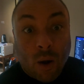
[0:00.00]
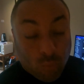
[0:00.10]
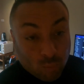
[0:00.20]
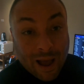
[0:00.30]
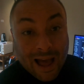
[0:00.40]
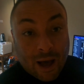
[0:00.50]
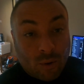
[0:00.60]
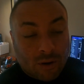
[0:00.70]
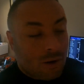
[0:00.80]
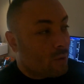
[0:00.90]

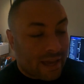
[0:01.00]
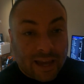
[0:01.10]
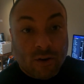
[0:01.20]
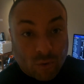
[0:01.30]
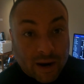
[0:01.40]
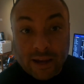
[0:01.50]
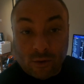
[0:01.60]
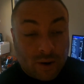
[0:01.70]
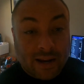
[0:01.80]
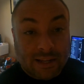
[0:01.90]
wow, okay, great,
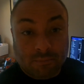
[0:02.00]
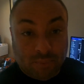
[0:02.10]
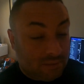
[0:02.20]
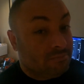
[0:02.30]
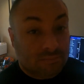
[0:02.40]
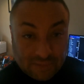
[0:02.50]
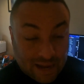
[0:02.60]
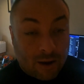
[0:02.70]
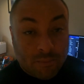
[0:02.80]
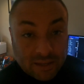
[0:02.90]
granted, but
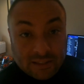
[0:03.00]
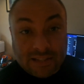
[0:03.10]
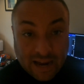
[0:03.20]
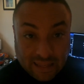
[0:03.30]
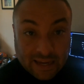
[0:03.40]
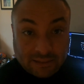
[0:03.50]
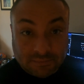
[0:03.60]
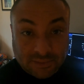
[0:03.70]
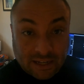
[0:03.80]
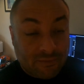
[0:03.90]
now I'm in Thailand,
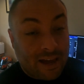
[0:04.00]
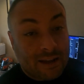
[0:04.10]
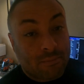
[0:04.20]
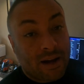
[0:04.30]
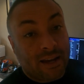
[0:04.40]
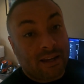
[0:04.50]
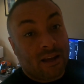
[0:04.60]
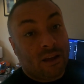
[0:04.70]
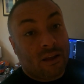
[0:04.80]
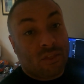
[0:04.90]
and I've had my
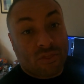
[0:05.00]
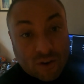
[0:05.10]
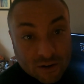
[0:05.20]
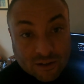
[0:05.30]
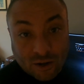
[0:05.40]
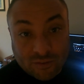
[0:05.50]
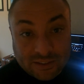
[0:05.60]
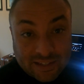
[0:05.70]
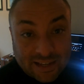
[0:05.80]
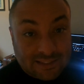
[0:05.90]
3rd COVID
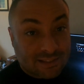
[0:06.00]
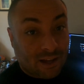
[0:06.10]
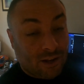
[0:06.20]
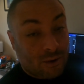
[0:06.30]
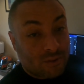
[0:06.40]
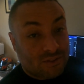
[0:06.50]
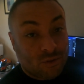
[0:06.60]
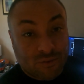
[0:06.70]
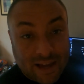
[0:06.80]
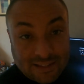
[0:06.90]
test, along with
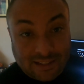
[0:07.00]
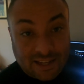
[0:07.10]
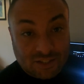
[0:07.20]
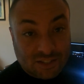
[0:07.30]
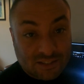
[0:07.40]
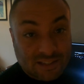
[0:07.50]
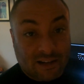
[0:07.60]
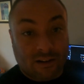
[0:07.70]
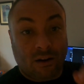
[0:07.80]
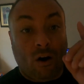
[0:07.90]
2 vaccinations
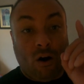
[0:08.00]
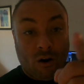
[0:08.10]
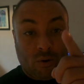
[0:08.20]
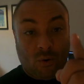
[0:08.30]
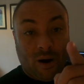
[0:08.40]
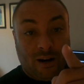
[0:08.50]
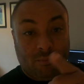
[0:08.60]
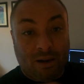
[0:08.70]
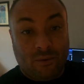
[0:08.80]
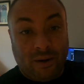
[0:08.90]
that aren't required,
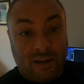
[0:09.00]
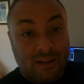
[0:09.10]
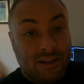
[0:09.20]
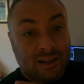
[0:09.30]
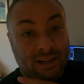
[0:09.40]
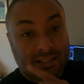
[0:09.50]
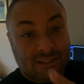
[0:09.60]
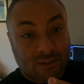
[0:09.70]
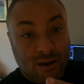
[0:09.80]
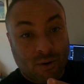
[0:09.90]
by the way. It's
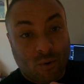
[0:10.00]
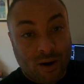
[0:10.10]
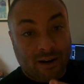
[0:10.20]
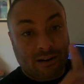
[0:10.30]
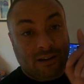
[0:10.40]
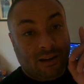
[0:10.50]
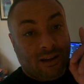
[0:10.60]
still not required.